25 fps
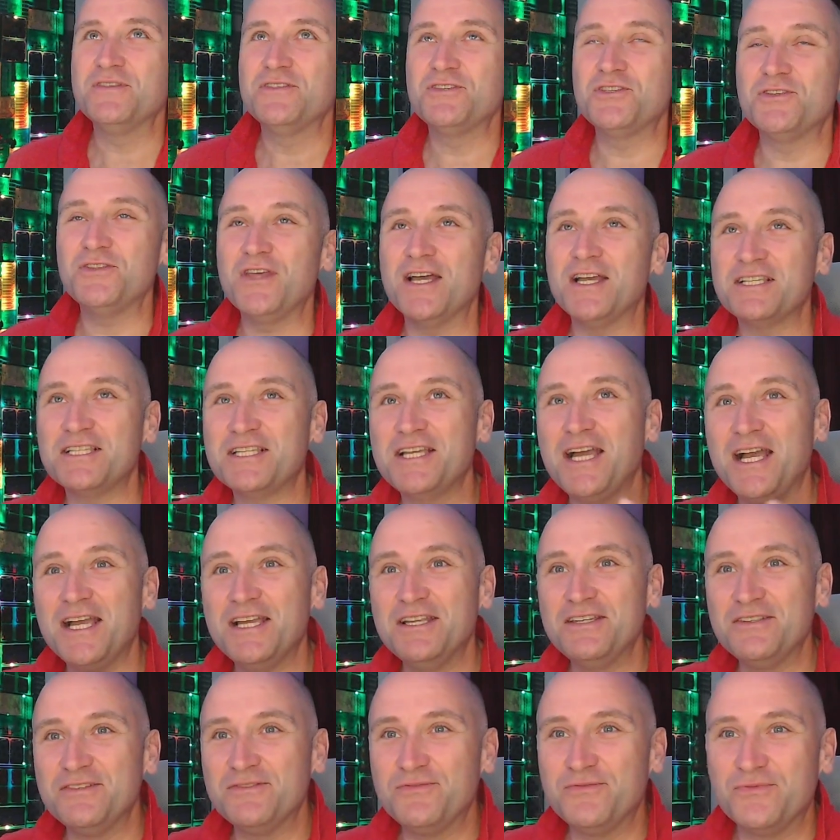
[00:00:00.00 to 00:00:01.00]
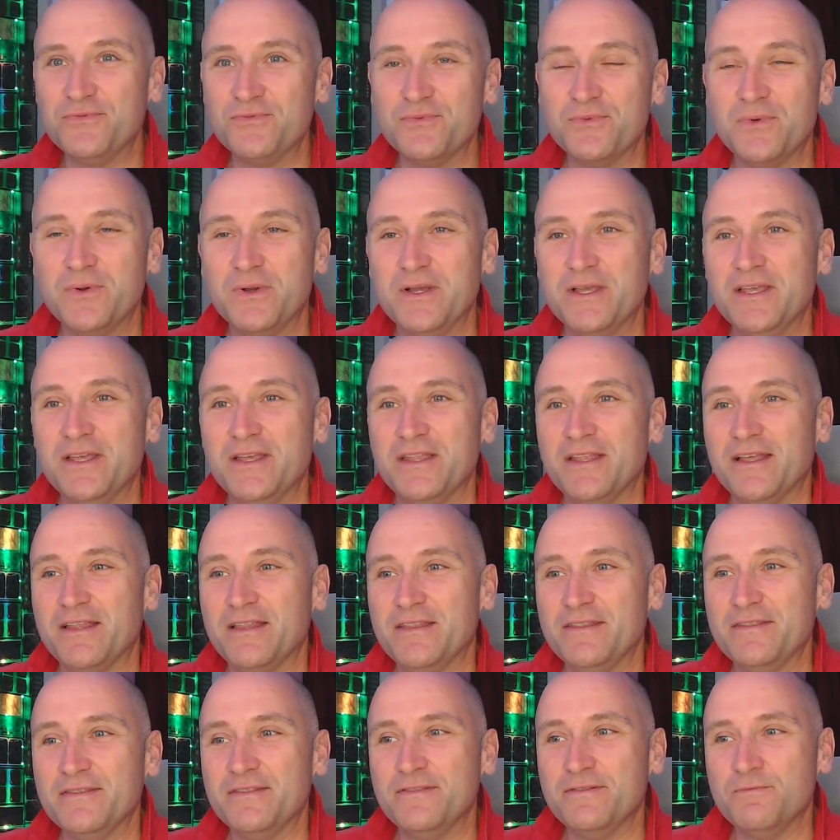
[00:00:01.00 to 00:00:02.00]
So that's kind of
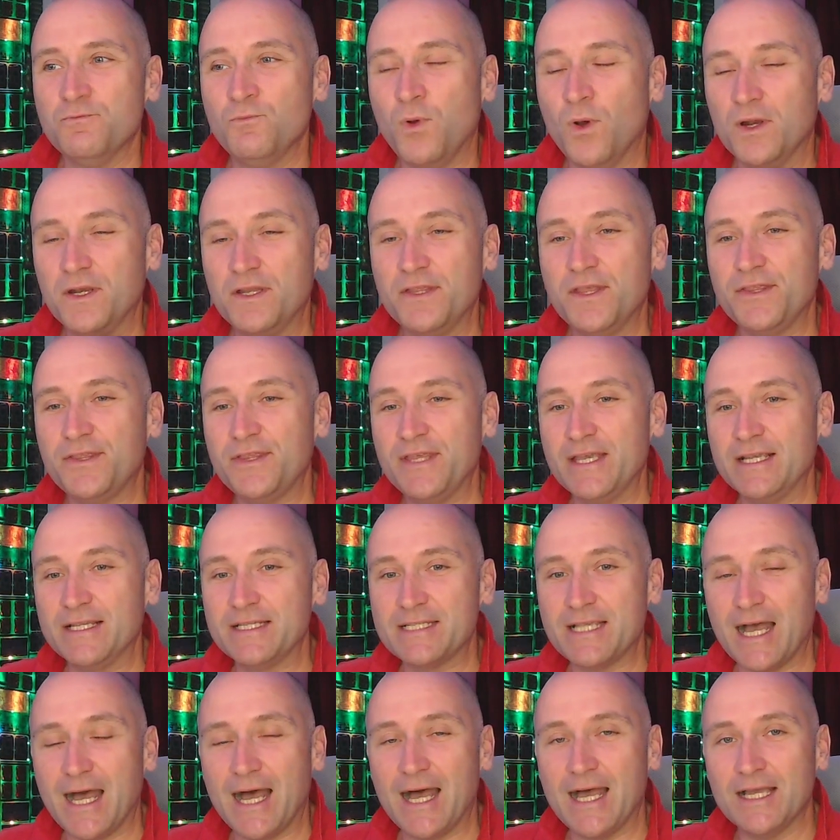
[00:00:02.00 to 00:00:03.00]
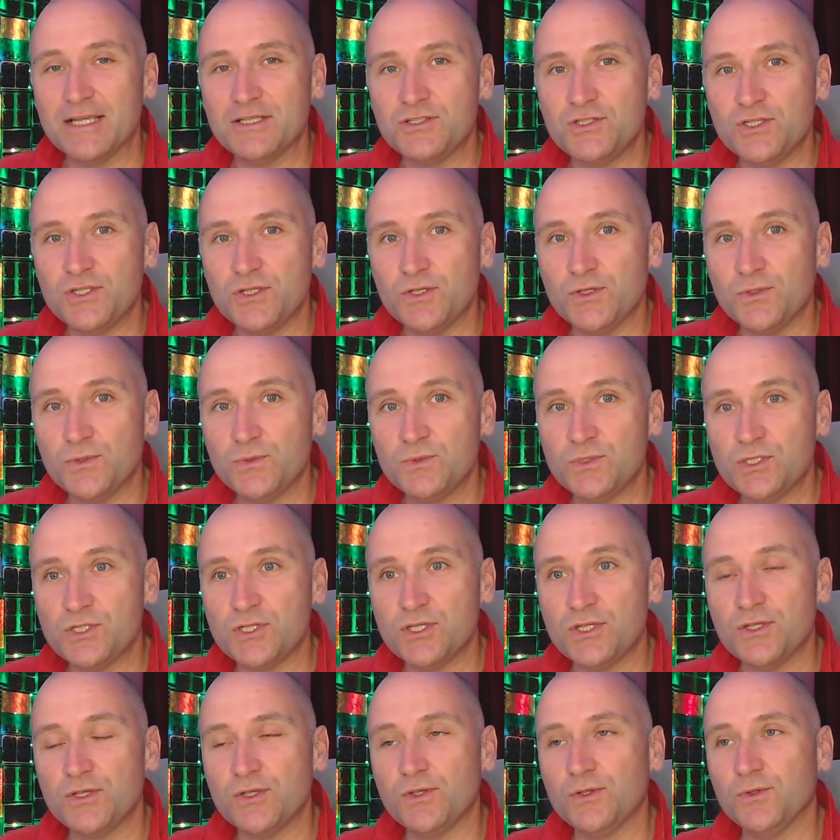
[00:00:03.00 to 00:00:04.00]
one of the things that I do
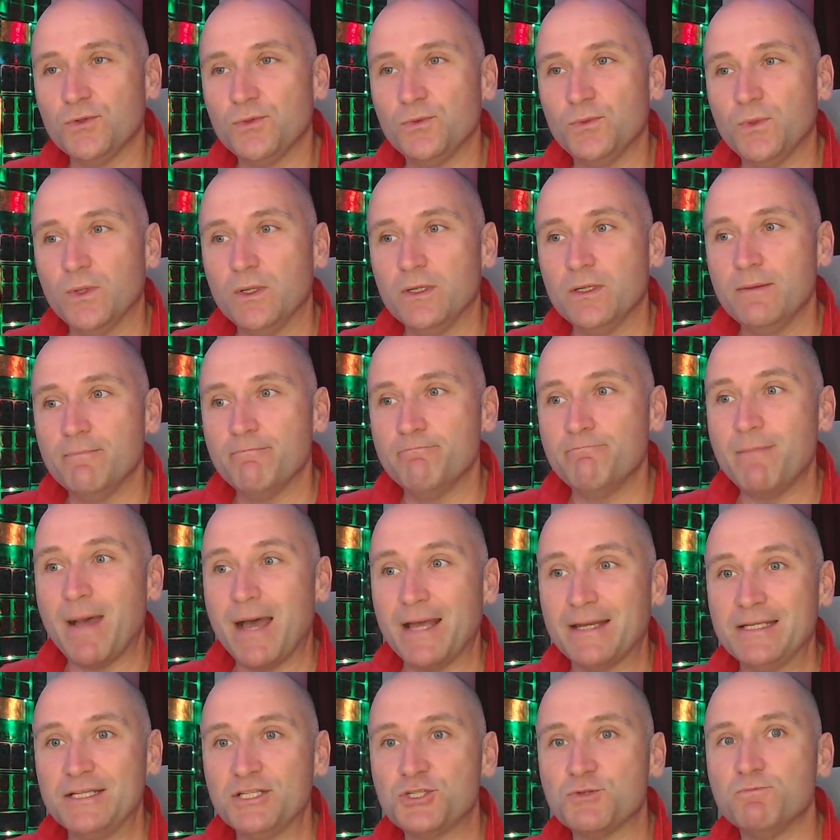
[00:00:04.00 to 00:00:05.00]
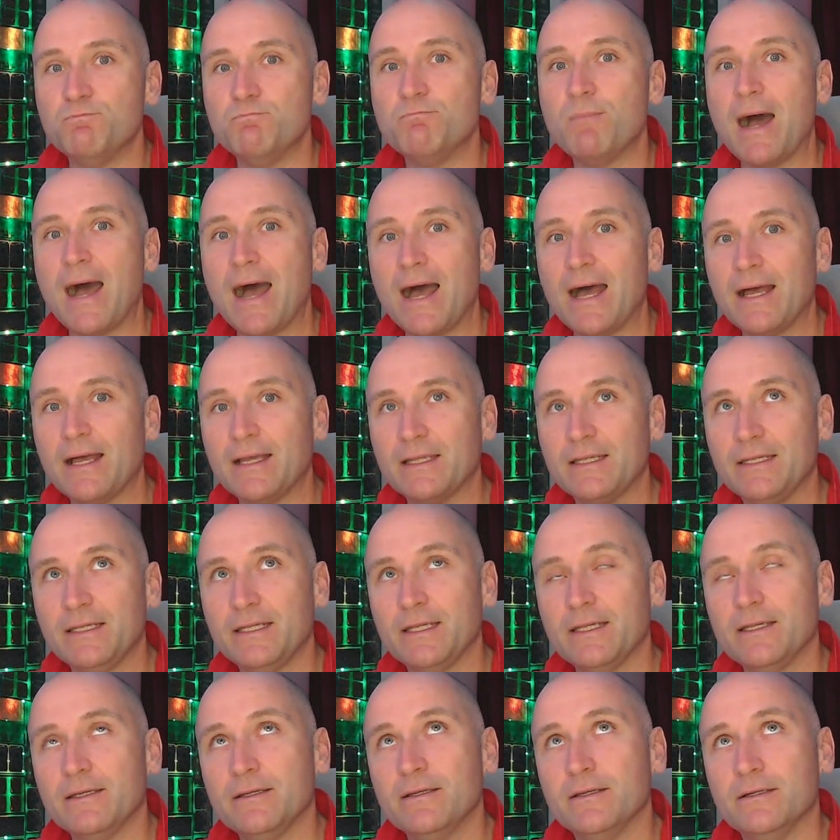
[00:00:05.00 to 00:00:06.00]
to manage my
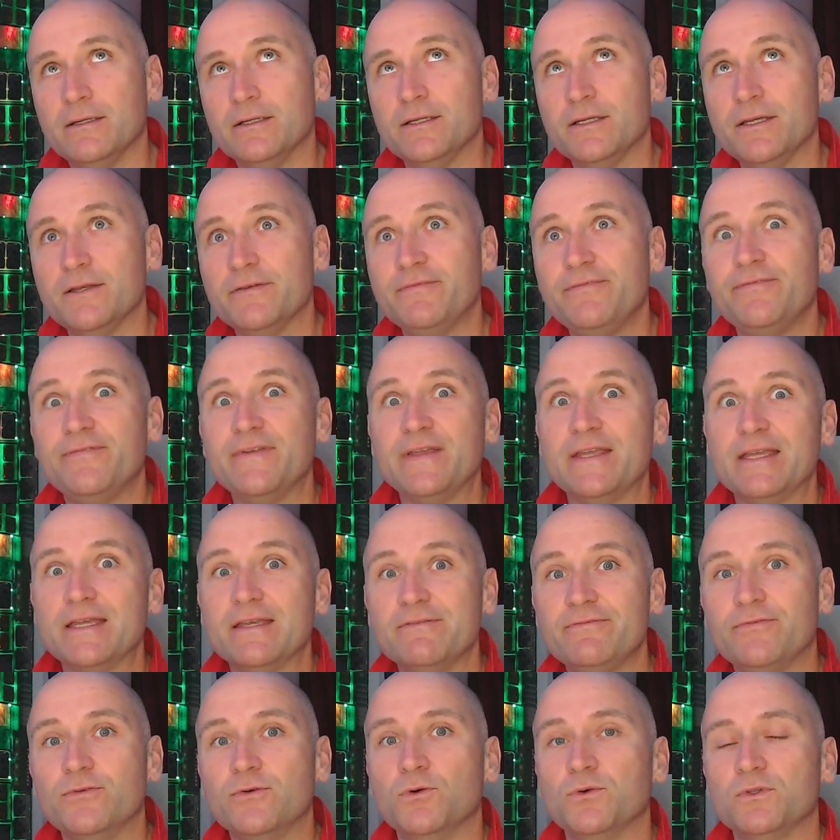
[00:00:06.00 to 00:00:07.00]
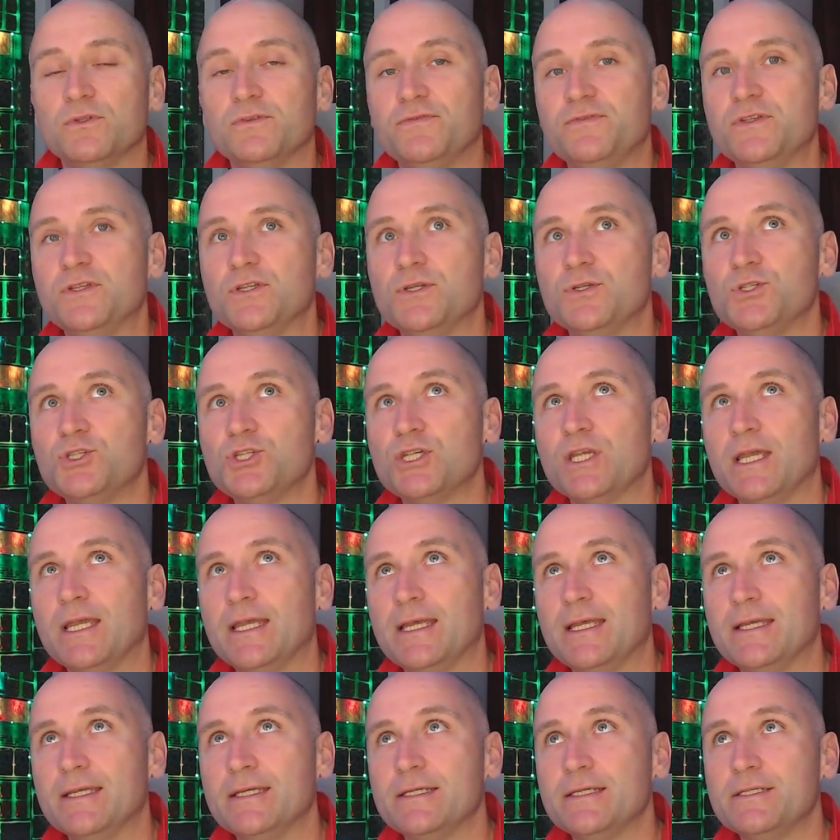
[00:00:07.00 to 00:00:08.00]
fear for the future
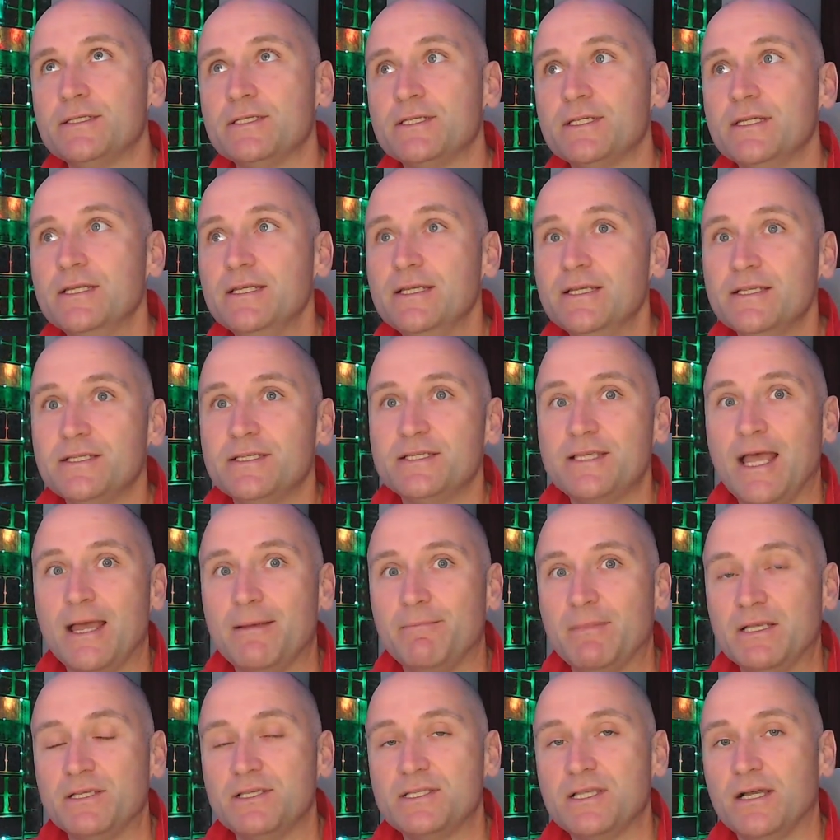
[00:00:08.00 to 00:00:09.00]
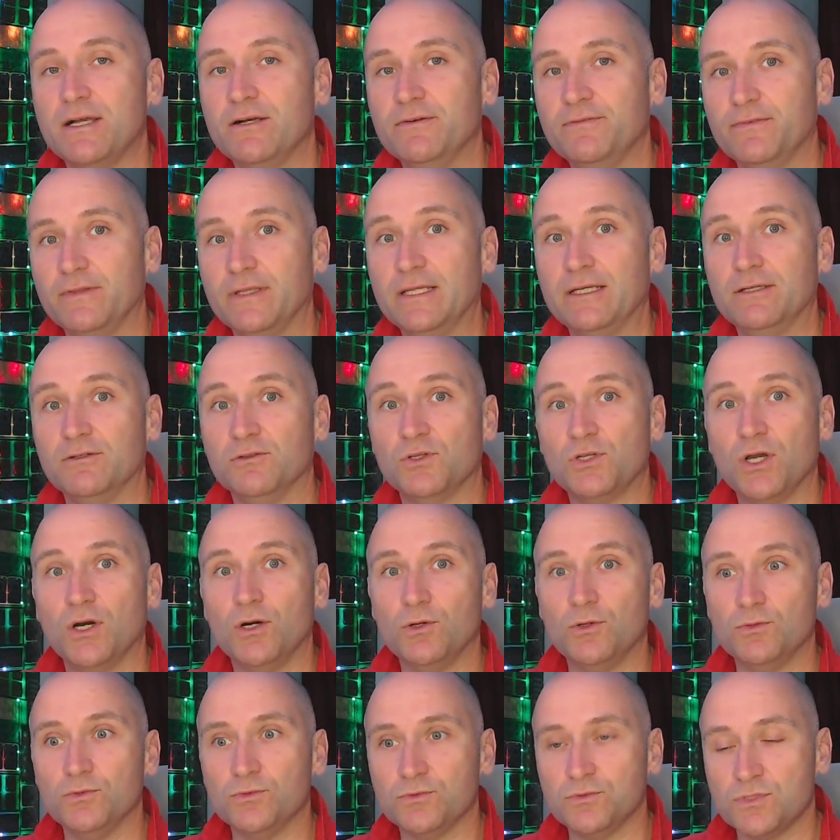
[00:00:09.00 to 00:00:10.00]
is set myself little
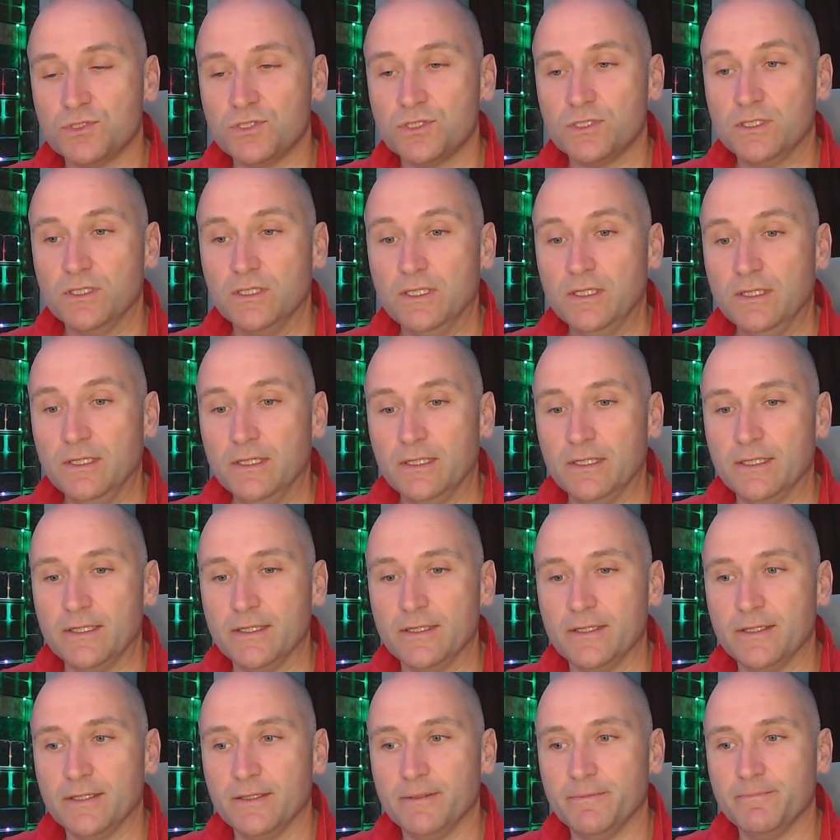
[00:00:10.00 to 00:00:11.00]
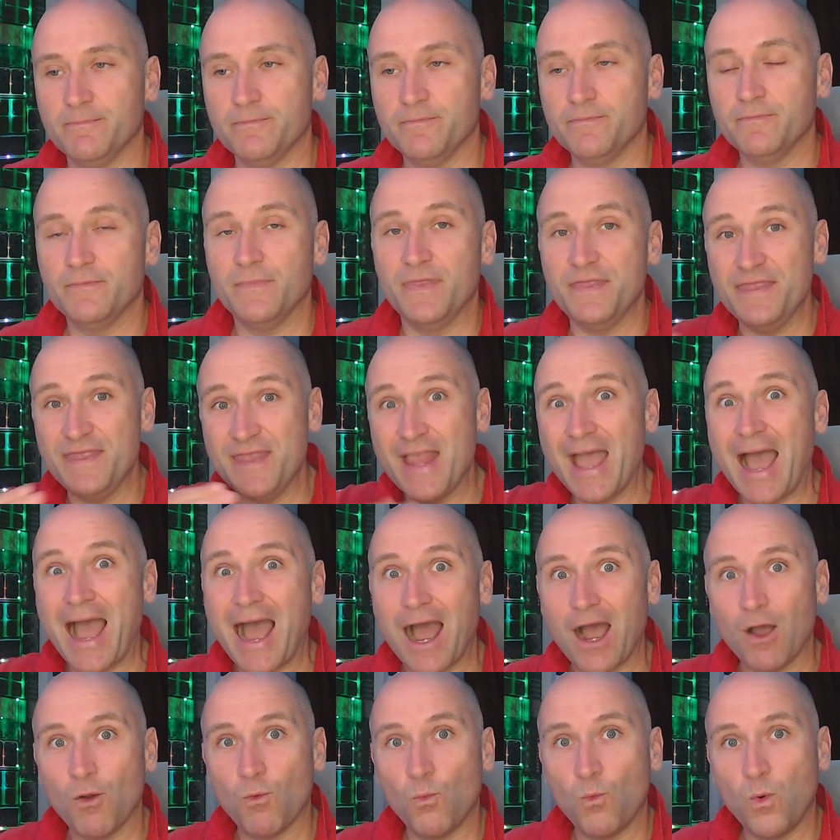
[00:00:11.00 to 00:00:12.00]
goals
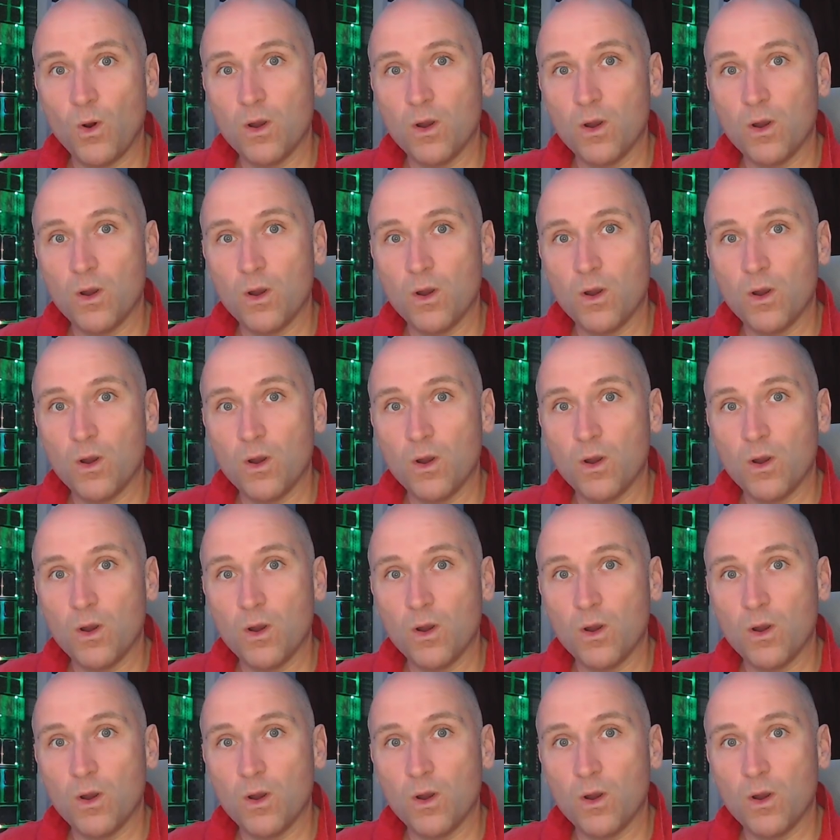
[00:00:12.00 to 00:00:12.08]
now.